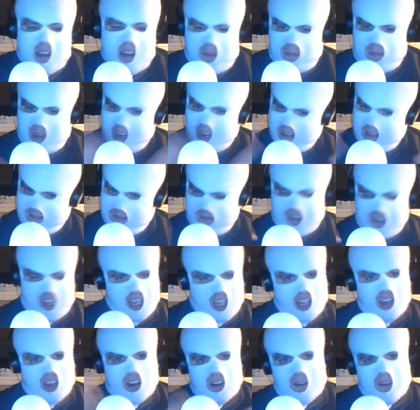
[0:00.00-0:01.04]
my
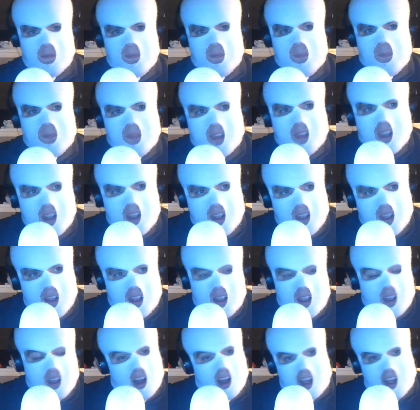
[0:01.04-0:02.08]
figure.
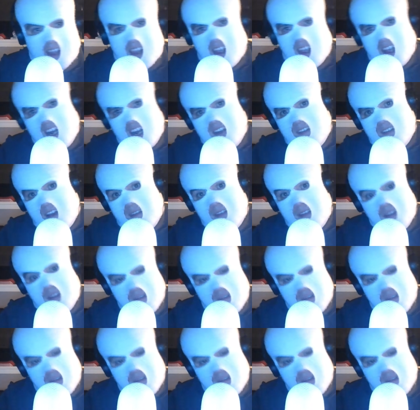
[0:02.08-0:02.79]
I kind of have the